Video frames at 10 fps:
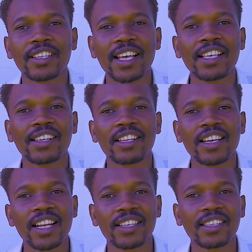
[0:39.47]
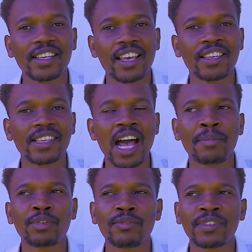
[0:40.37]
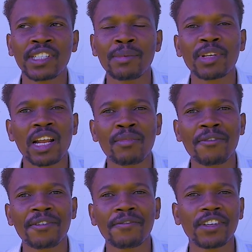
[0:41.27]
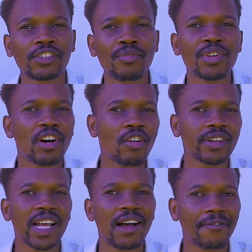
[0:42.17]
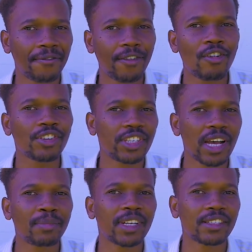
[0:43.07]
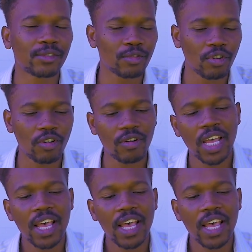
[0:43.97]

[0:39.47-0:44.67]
As I say, Genesis is up to chapter number 50, so we only have 4 chapters to go,